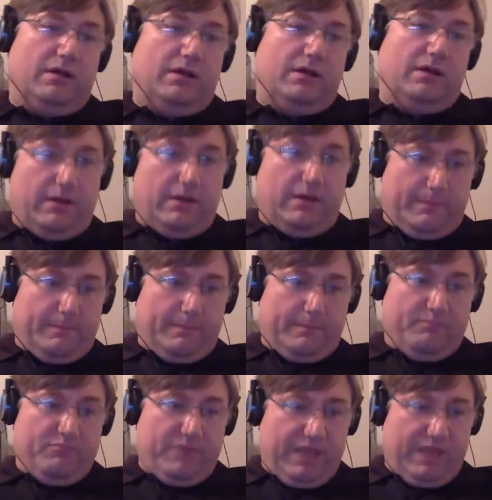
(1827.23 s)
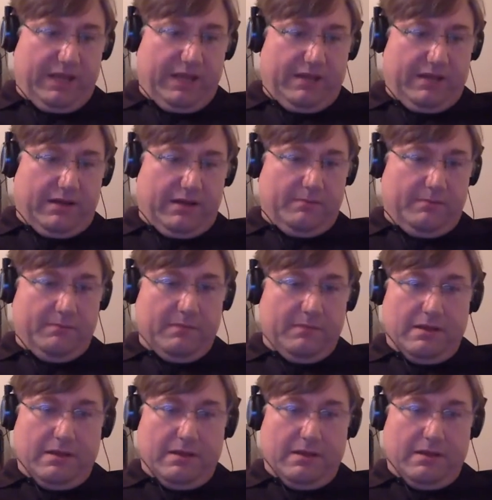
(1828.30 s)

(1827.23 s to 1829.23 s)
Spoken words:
and